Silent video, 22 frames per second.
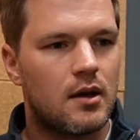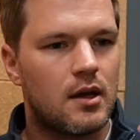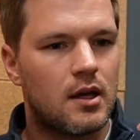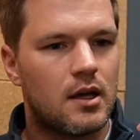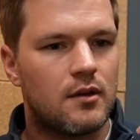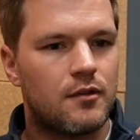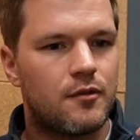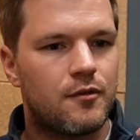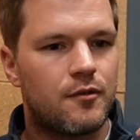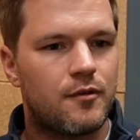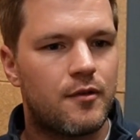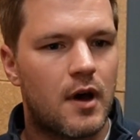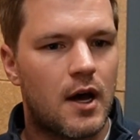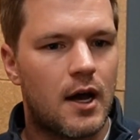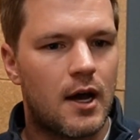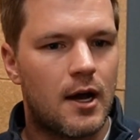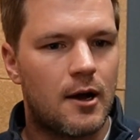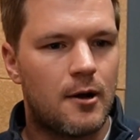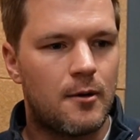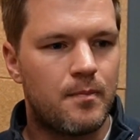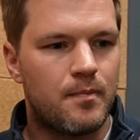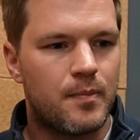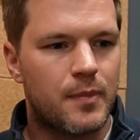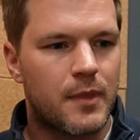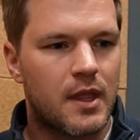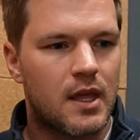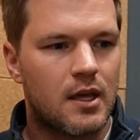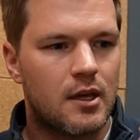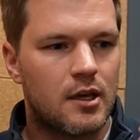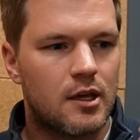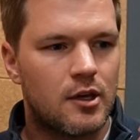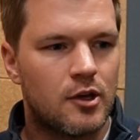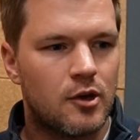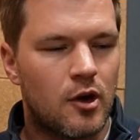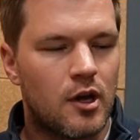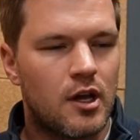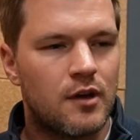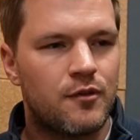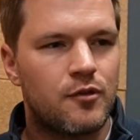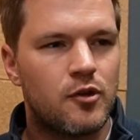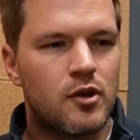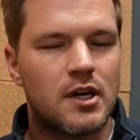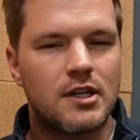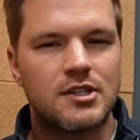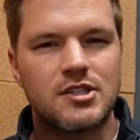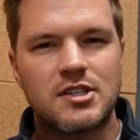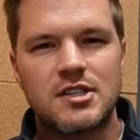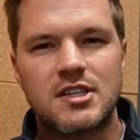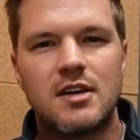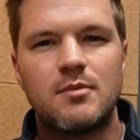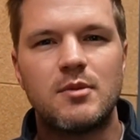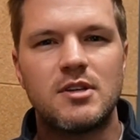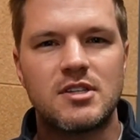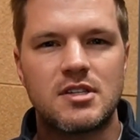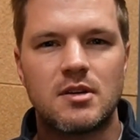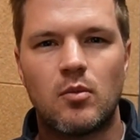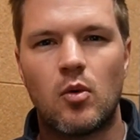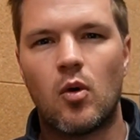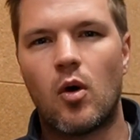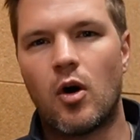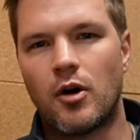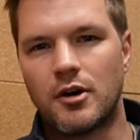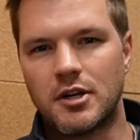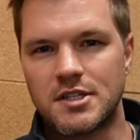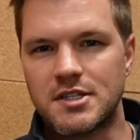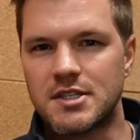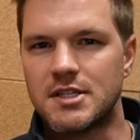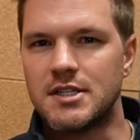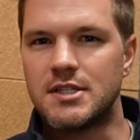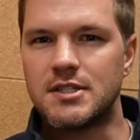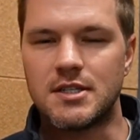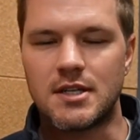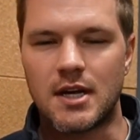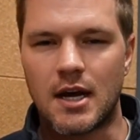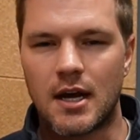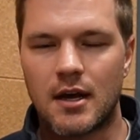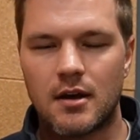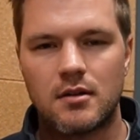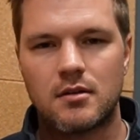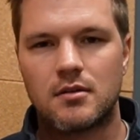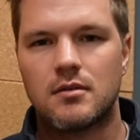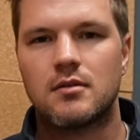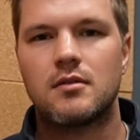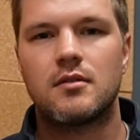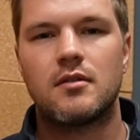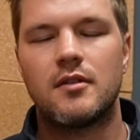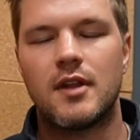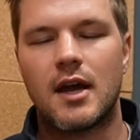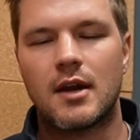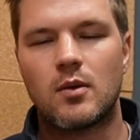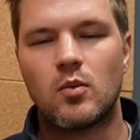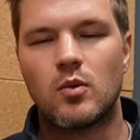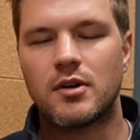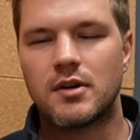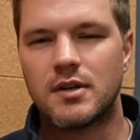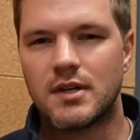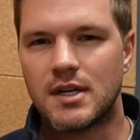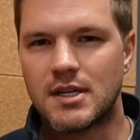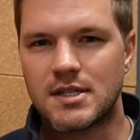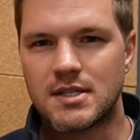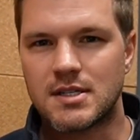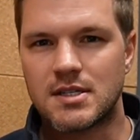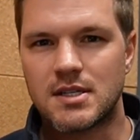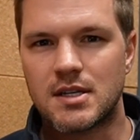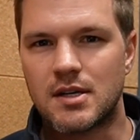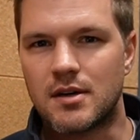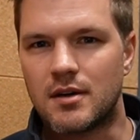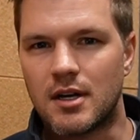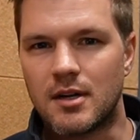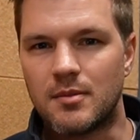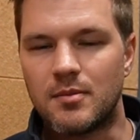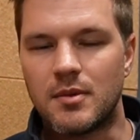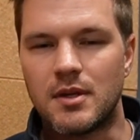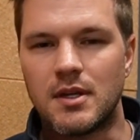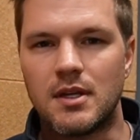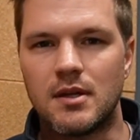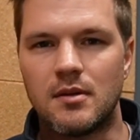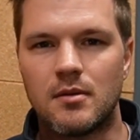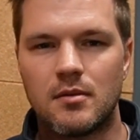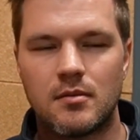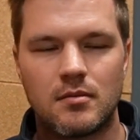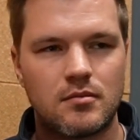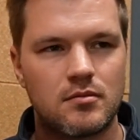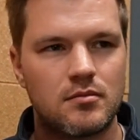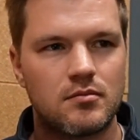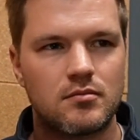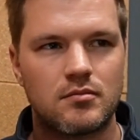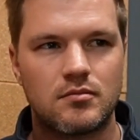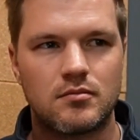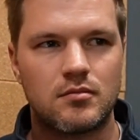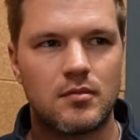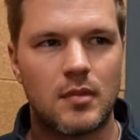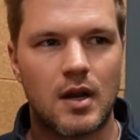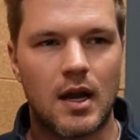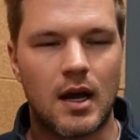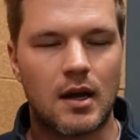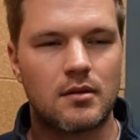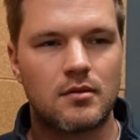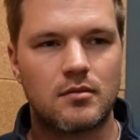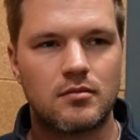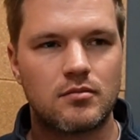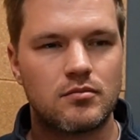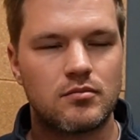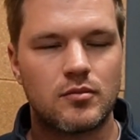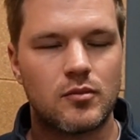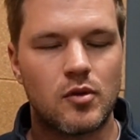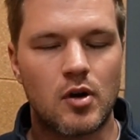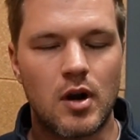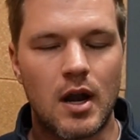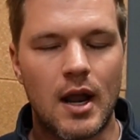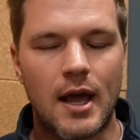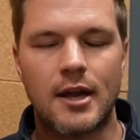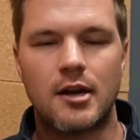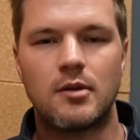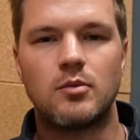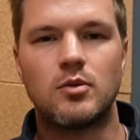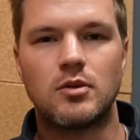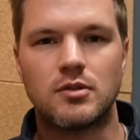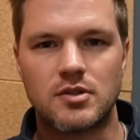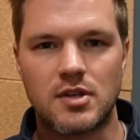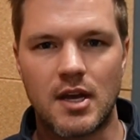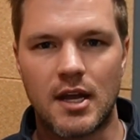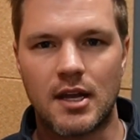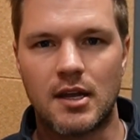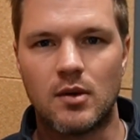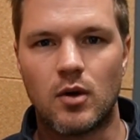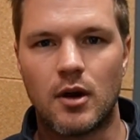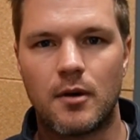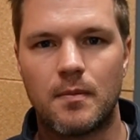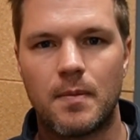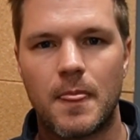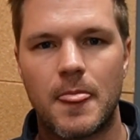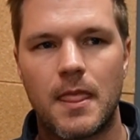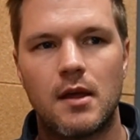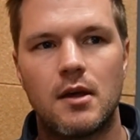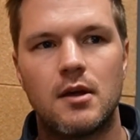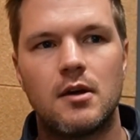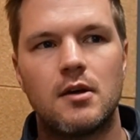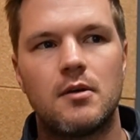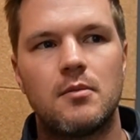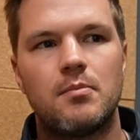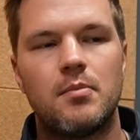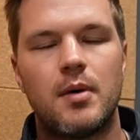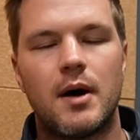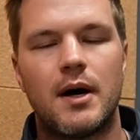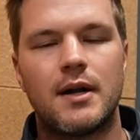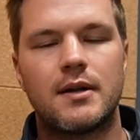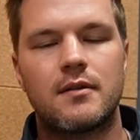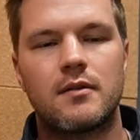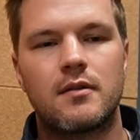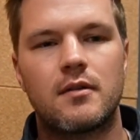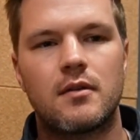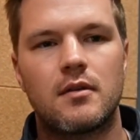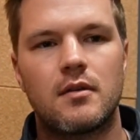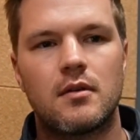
if, um, you know, if you can just give me some more honesty today, that wouldn't necessarily be like relatable to anyone. But